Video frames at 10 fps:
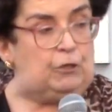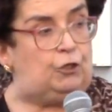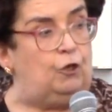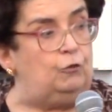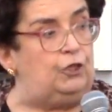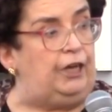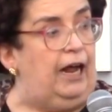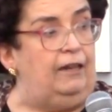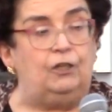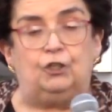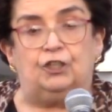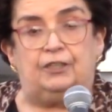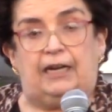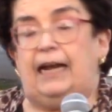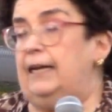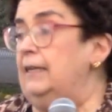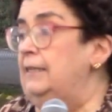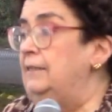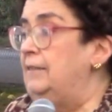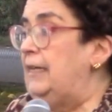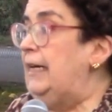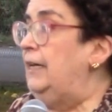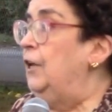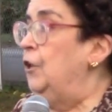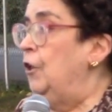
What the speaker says: sociologist, I understand